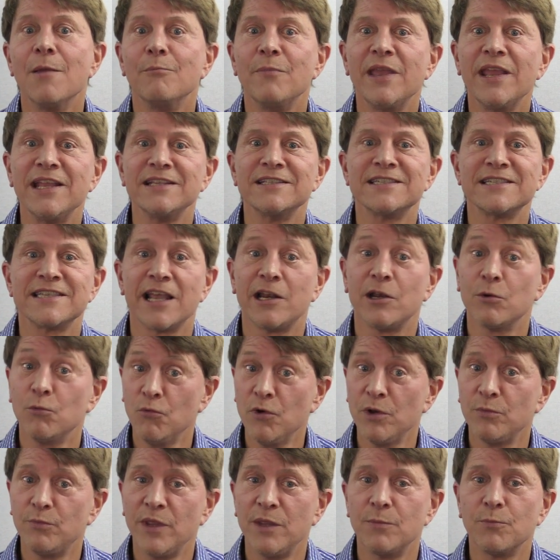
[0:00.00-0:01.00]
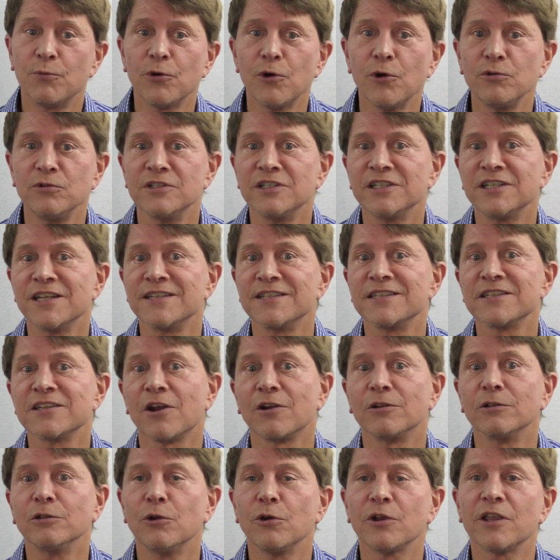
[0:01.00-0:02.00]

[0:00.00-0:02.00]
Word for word: means that it would be prudent to start